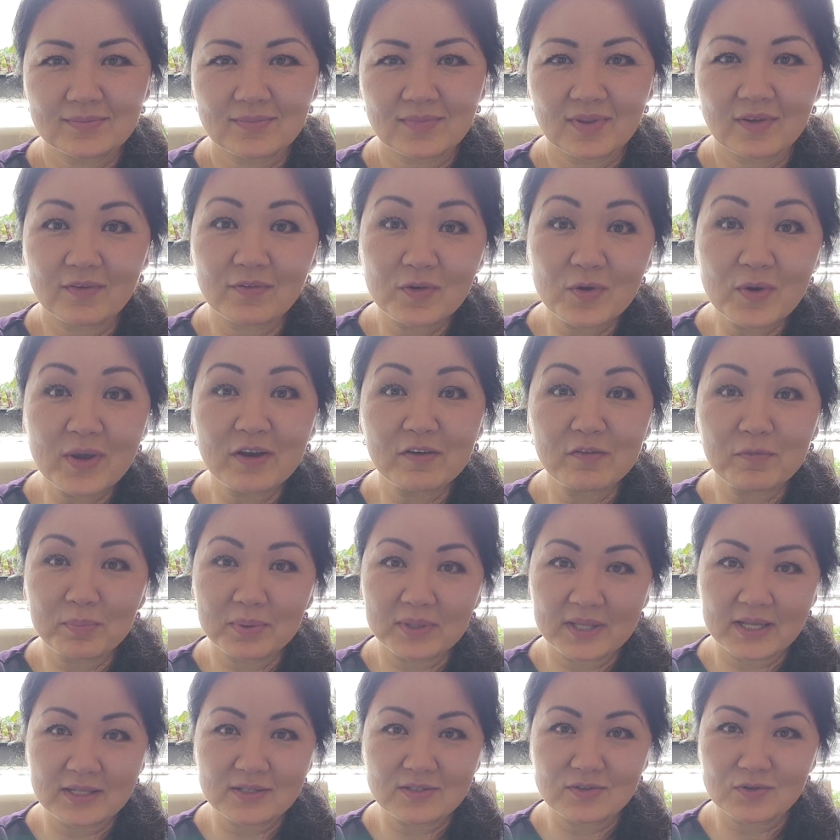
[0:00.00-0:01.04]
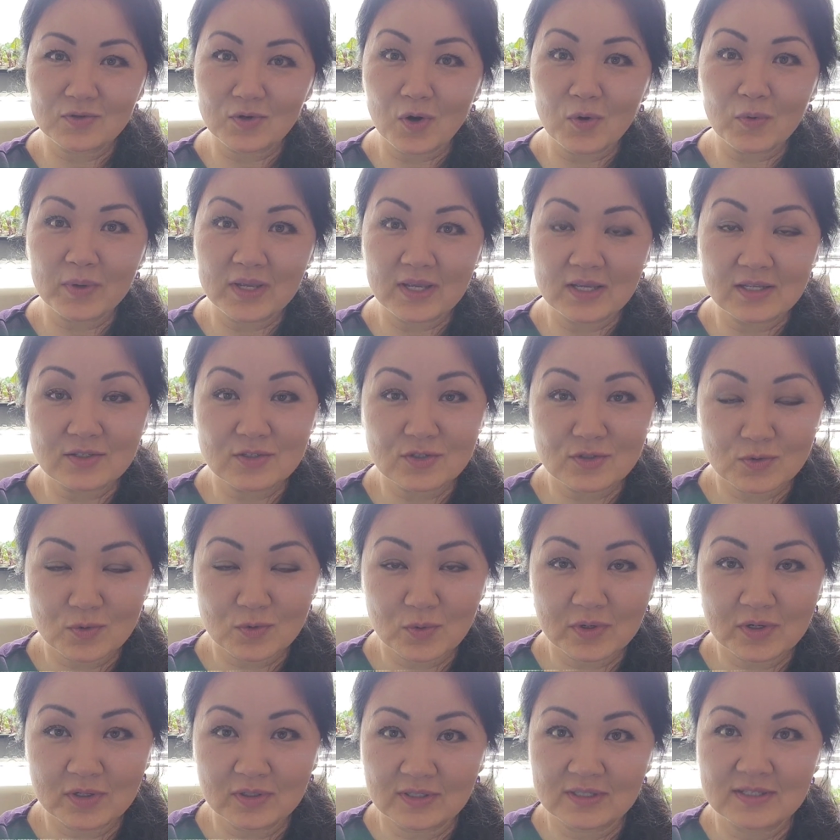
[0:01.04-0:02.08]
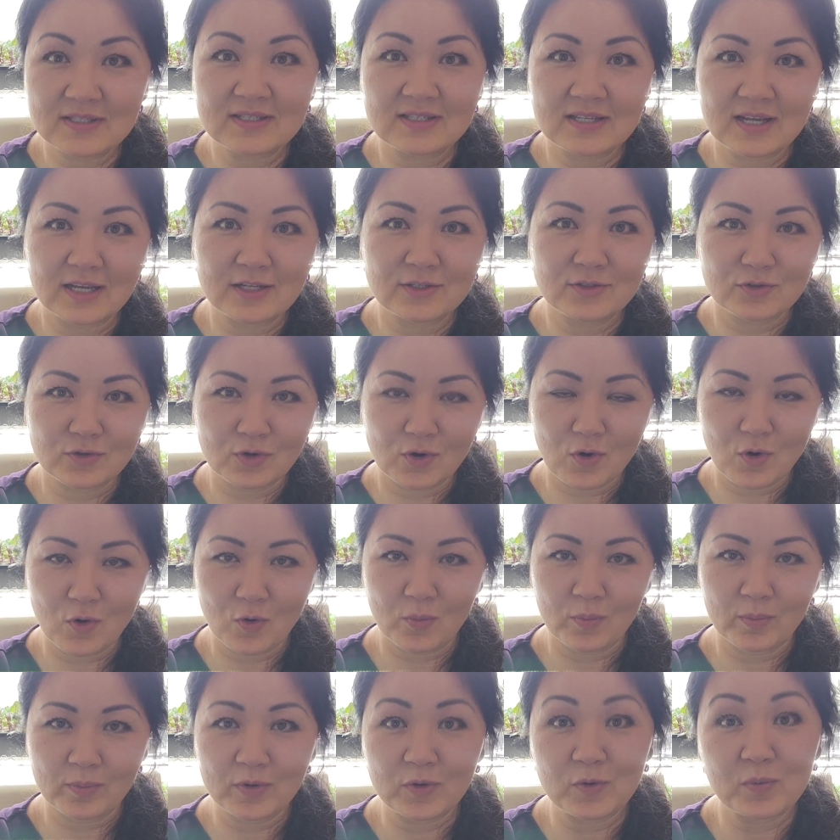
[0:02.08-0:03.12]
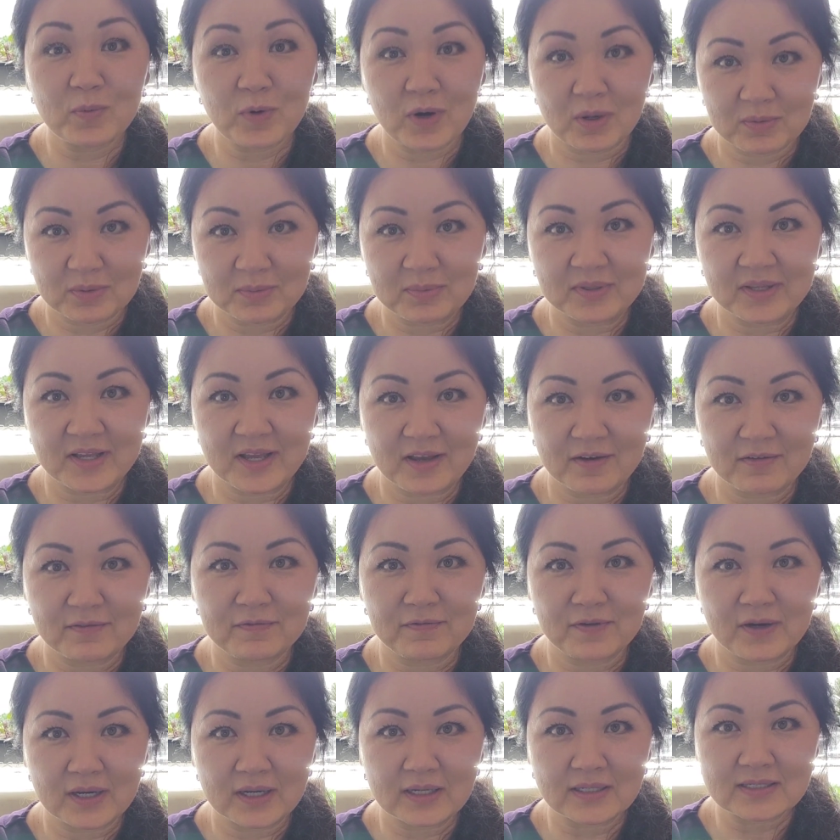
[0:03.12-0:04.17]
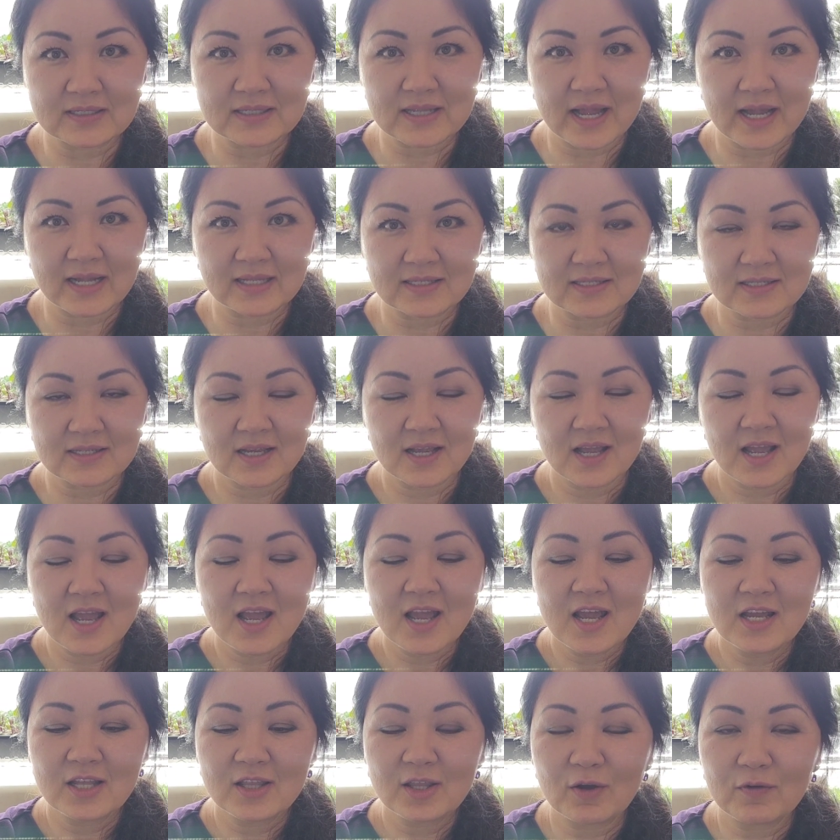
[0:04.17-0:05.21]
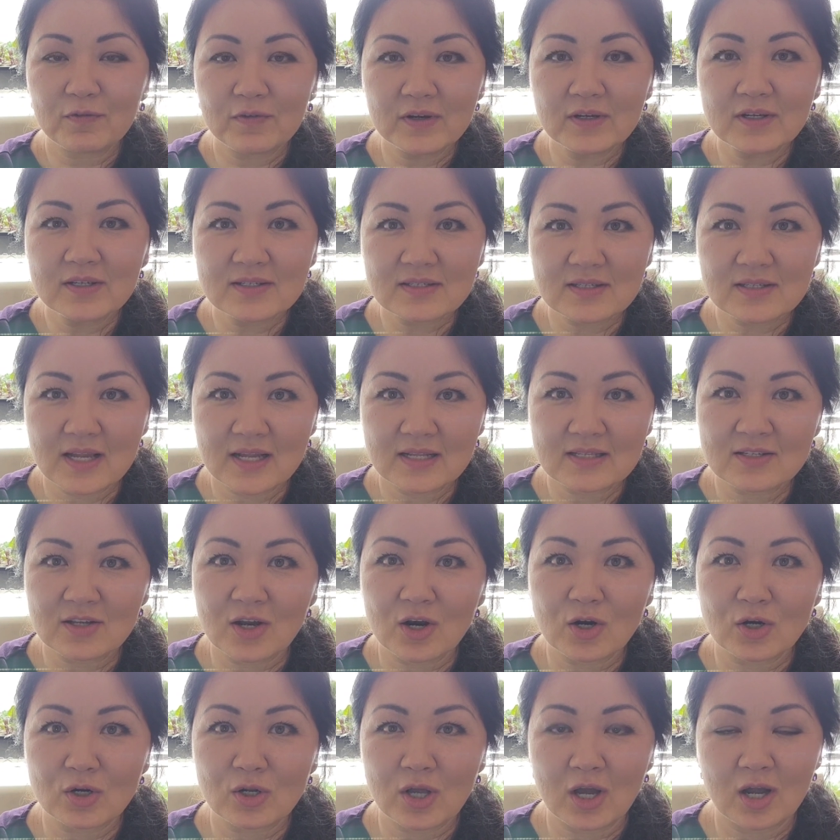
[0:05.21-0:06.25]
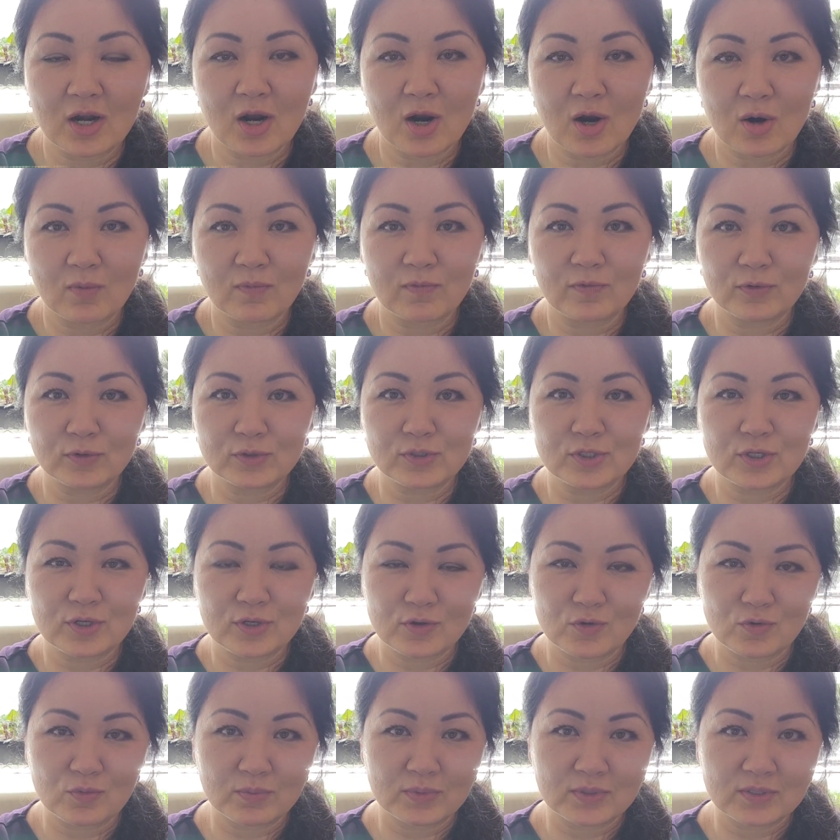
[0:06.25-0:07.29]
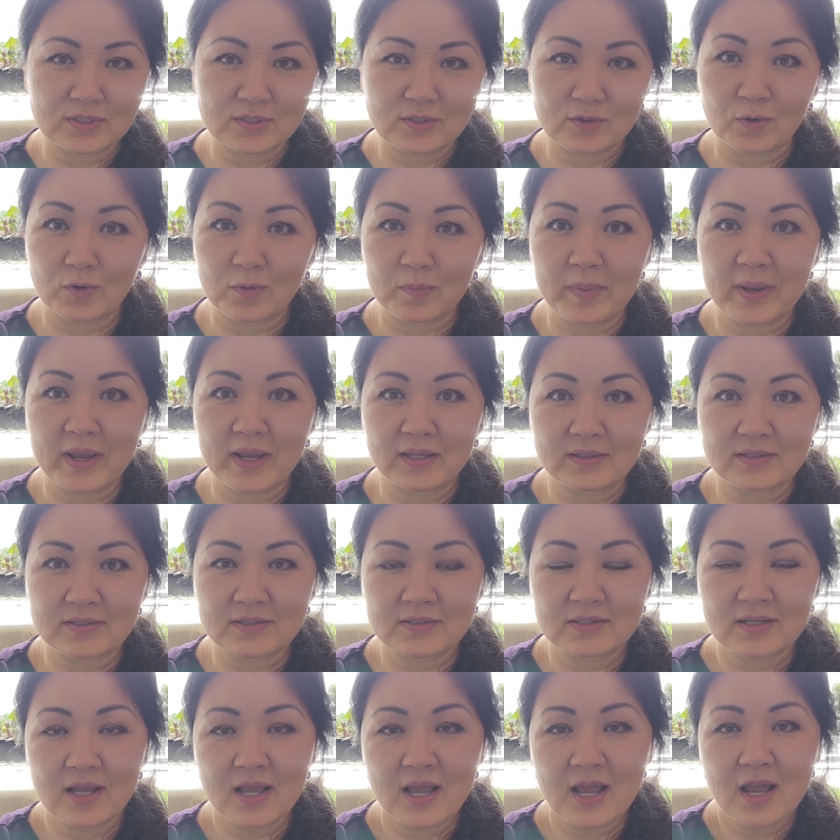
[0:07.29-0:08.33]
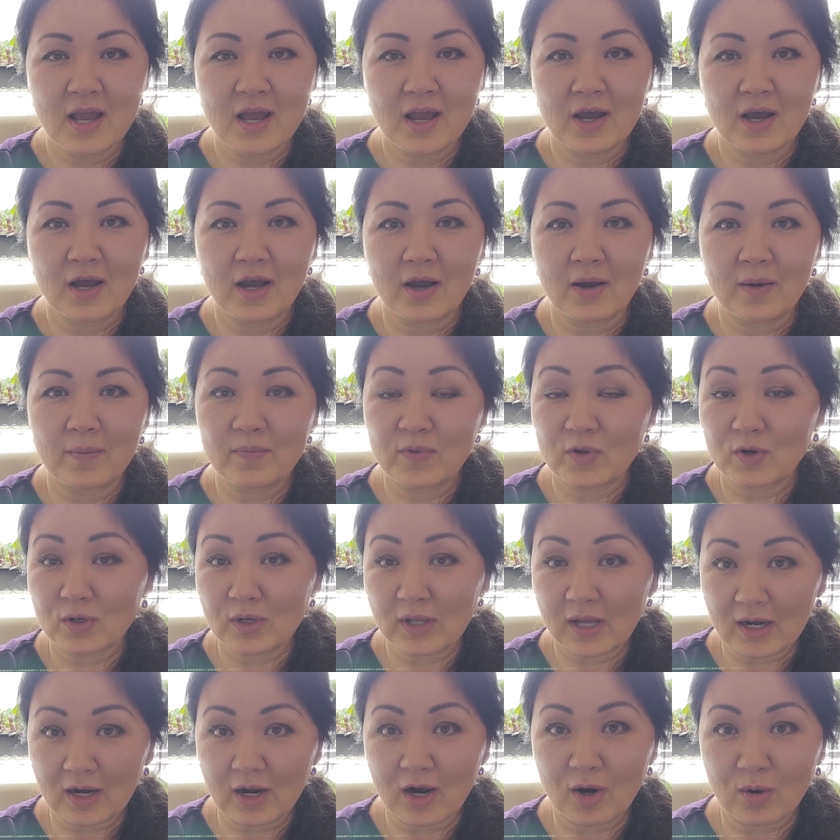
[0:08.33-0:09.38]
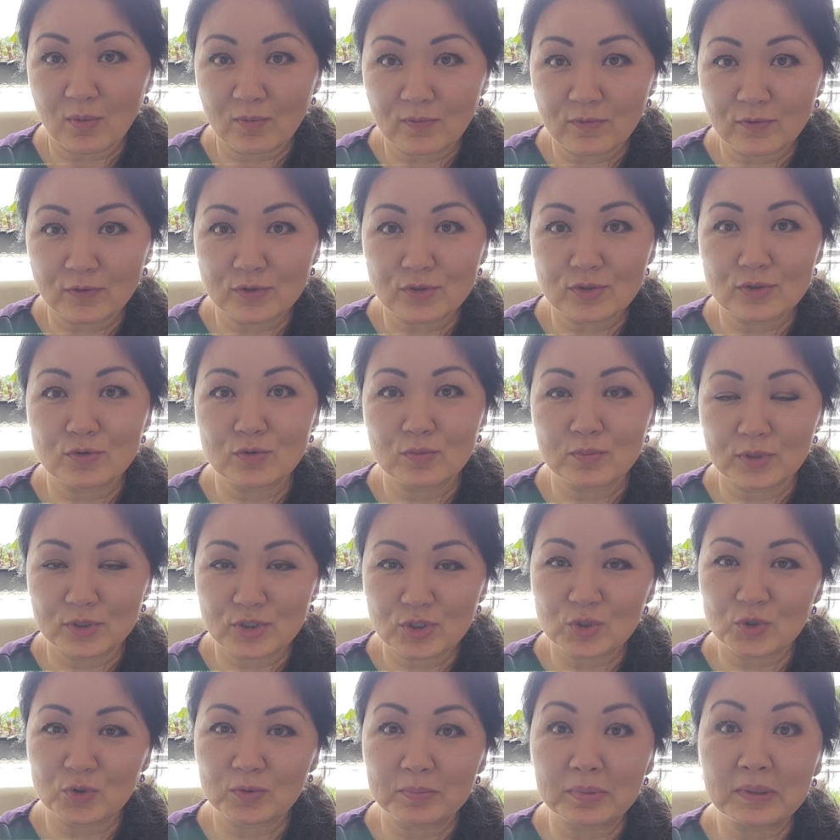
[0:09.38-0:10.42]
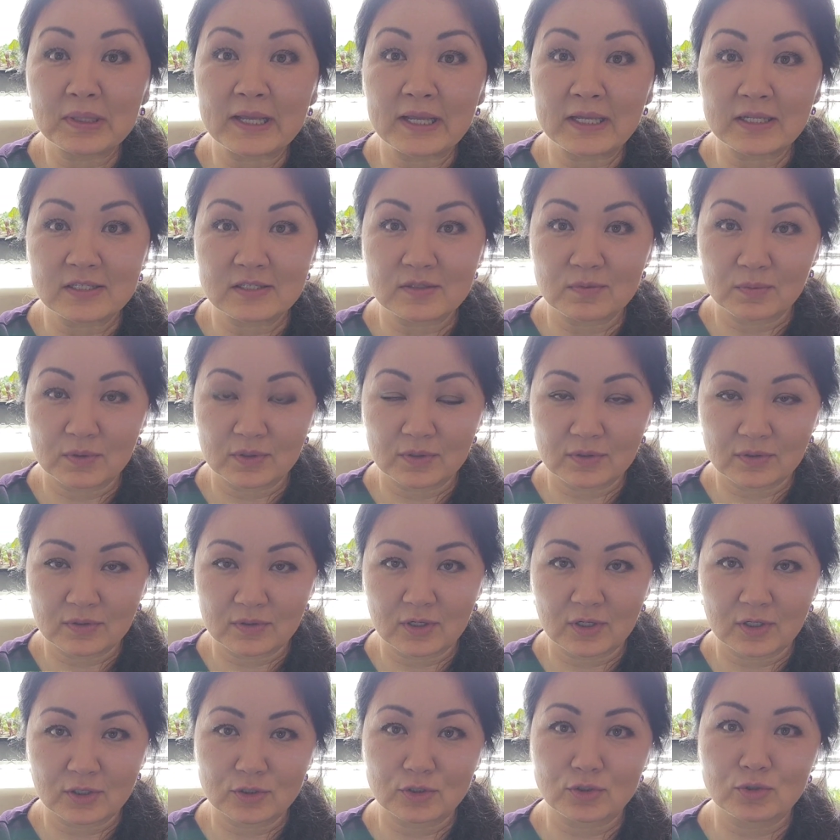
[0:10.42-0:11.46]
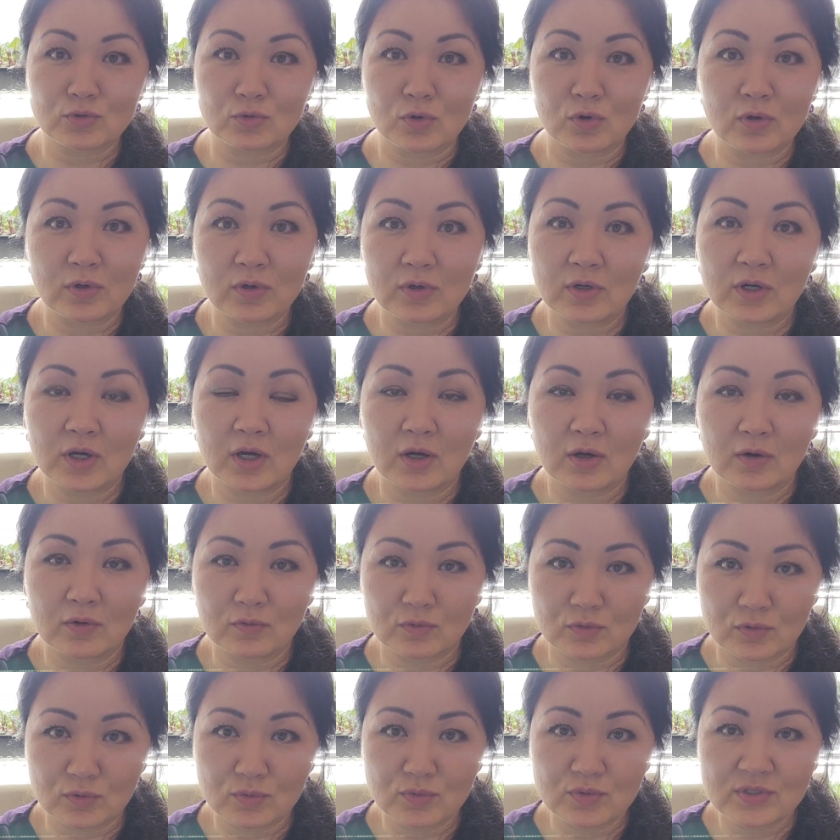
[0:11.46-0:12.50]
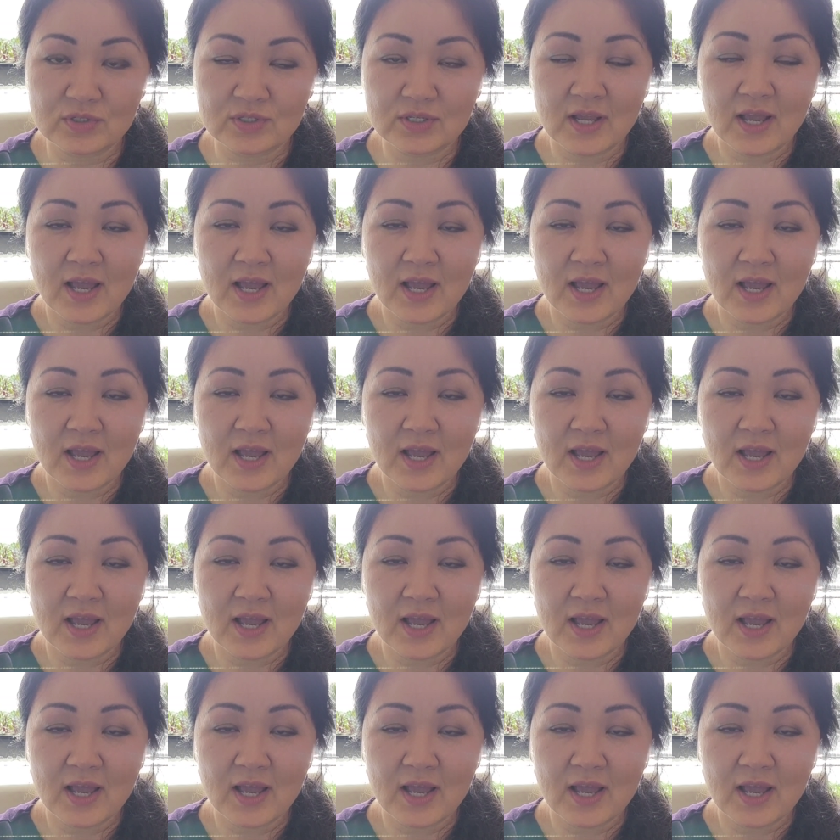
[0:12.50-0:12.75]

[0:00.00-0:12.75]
If you have plants growing in soil inside your home, you probably have fungus gnats. Now, fungus gnats are not harmful to humans or pets. They're not harmful to mature plants with strong roots.